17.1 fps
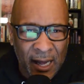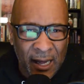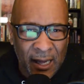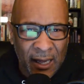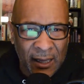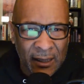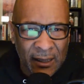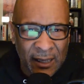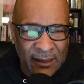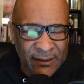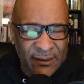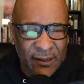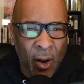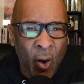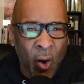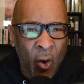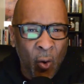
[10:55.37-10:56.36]
it's
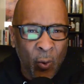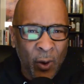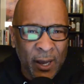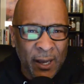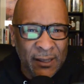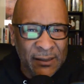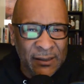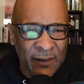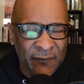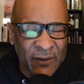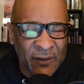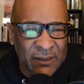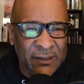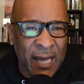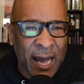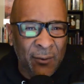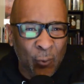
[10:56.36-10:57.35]
always, if it's
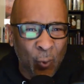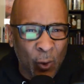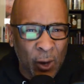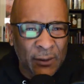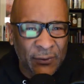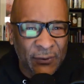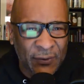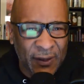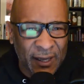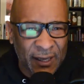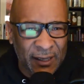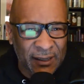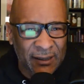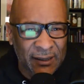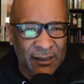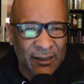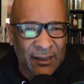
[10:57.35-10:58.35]
not one thing,
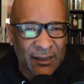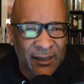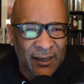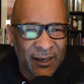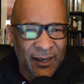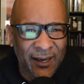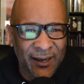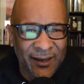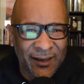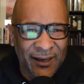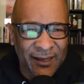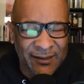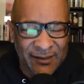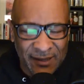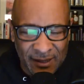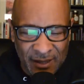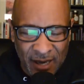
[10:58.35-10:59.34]
it's
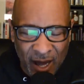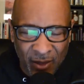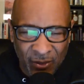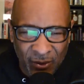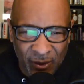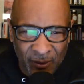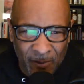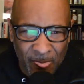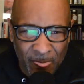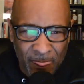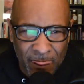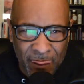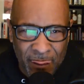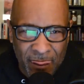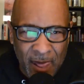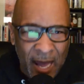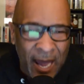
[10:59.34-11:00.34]
another.
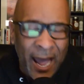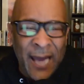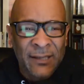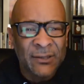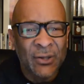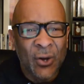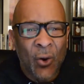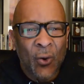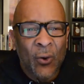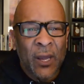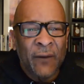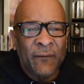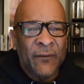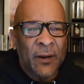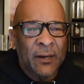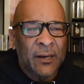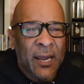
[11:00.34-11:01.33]
And so if
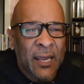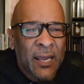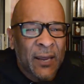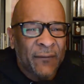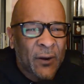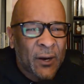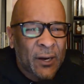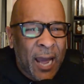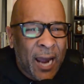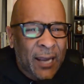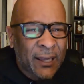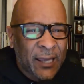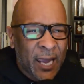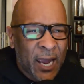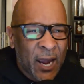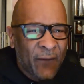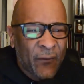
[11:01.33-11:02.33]
you're not
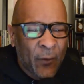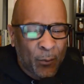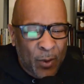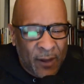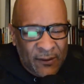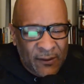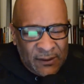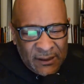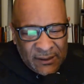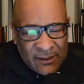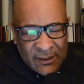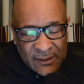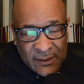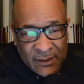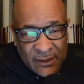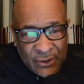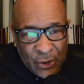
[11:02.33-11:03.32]
careful, brothers and
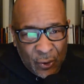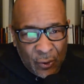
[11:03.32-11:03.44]
sisters, you